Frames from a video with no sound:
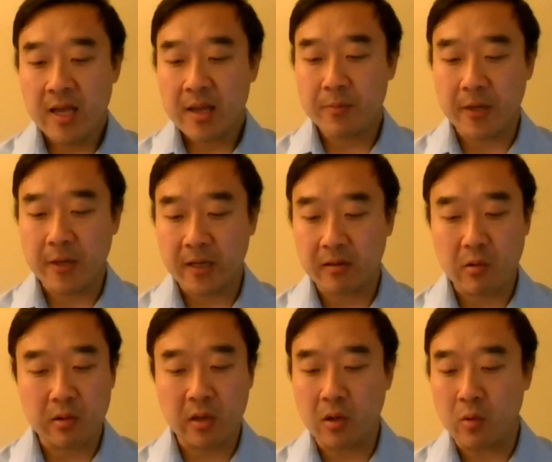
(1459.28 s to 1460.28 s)
But
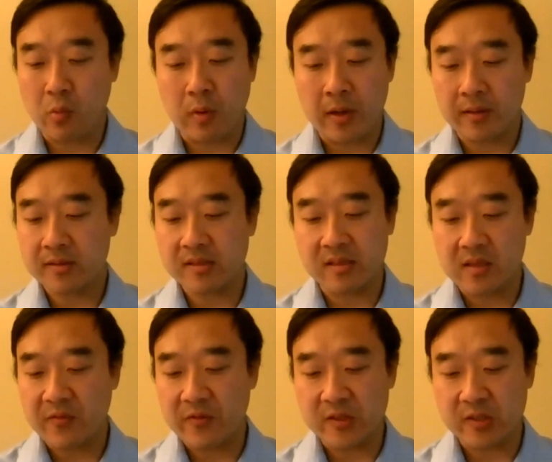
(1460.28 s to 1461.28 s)
what's the
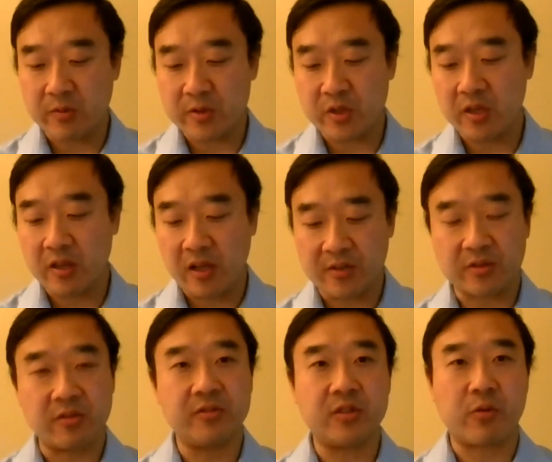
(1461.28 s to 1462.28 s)
difference between
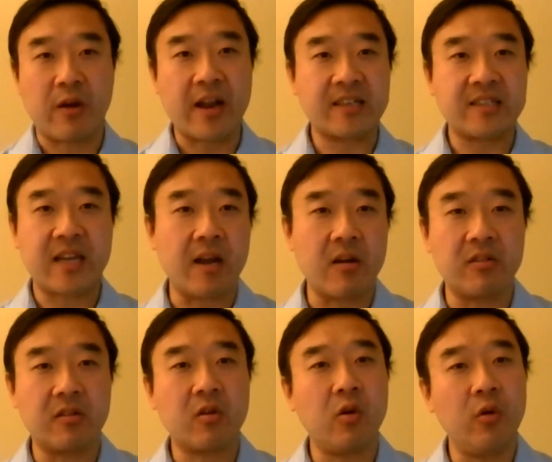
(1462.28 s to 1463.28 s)
geological, direct air,
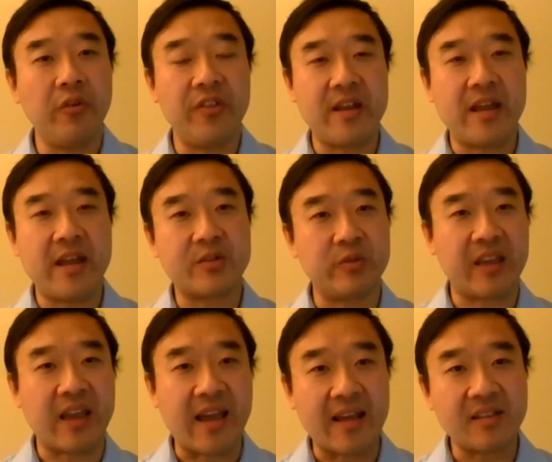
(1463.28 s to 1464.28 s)
the coal, the natural
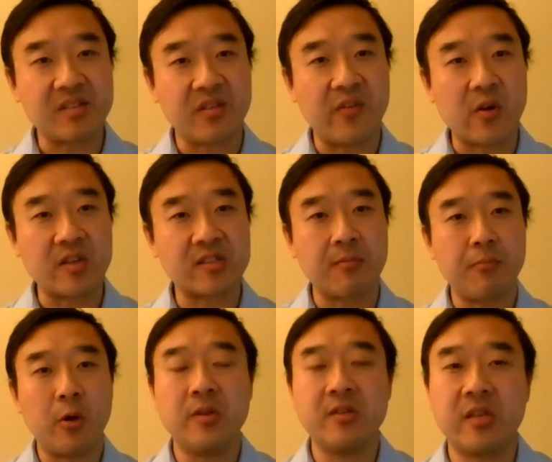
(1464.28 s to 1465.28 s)
gas, the various
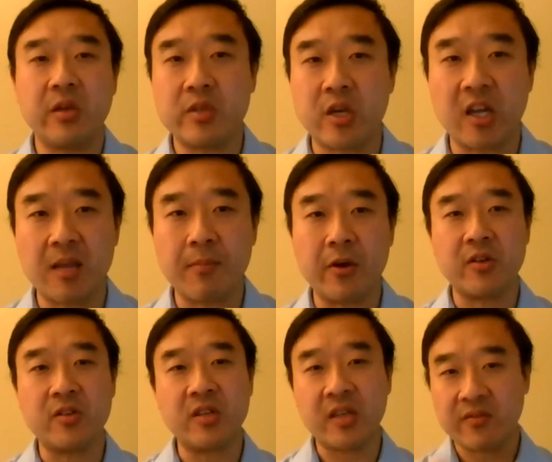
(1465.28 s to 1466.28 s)
components that you're talking about?
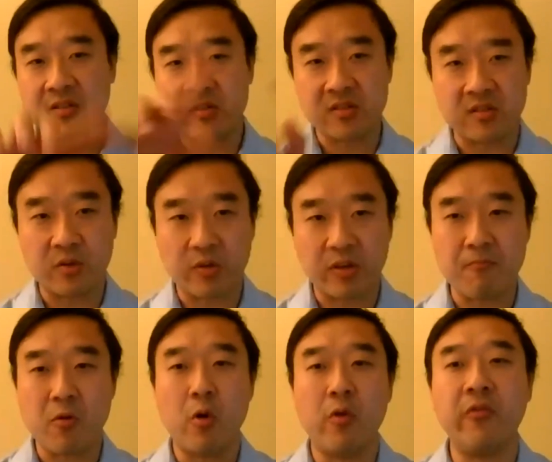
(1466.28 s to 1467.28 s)
Could you give us just a quick
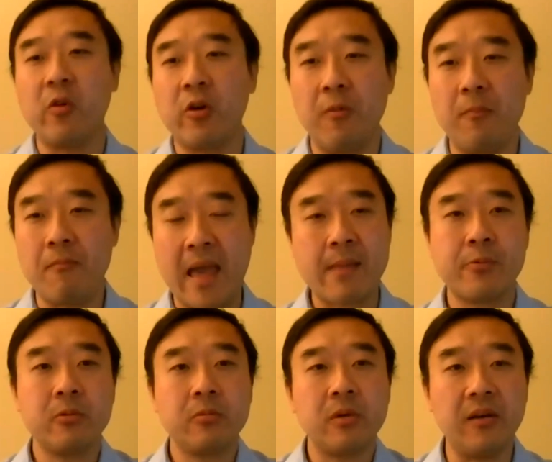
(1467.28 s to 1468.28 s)
overall map
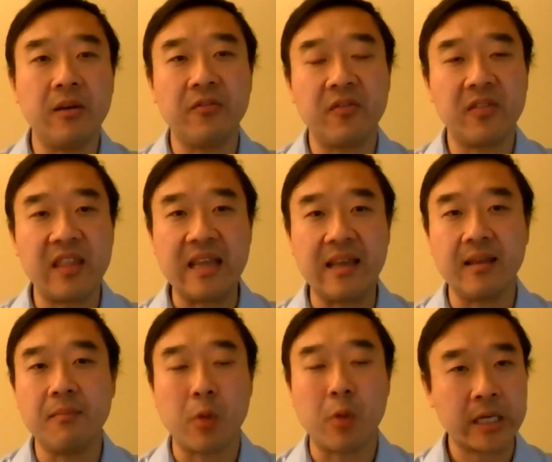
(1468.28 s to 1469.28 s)
of the
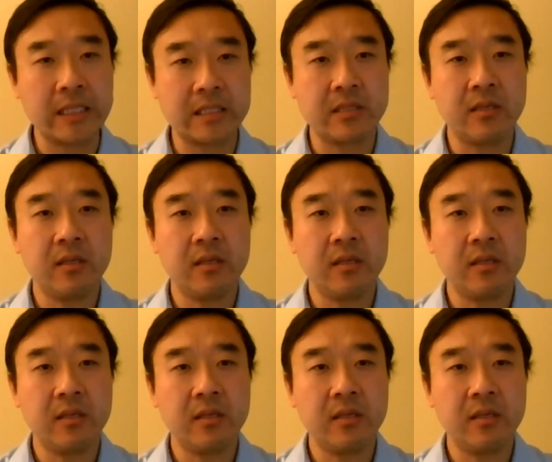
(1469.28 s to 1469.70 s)
market?